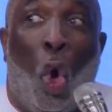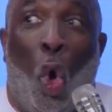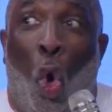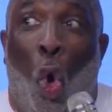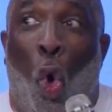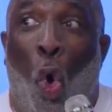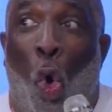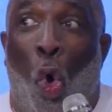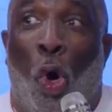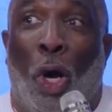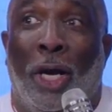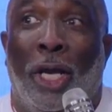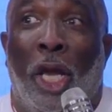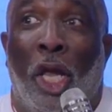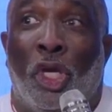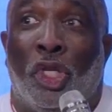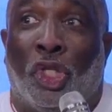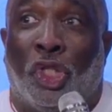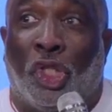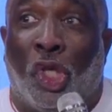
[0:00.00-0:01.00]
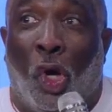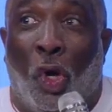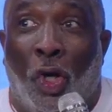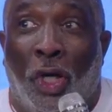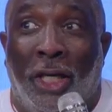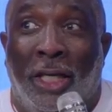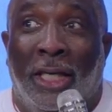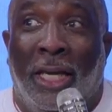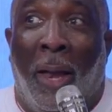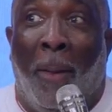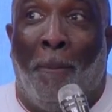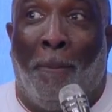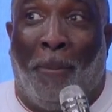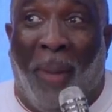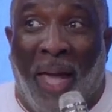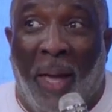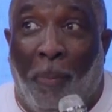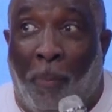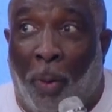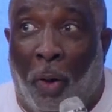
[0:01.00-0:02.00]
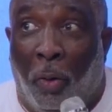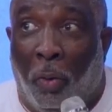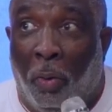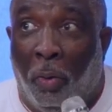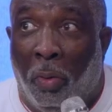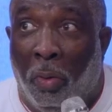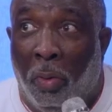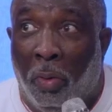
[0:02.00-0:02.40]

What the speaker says: on certain people.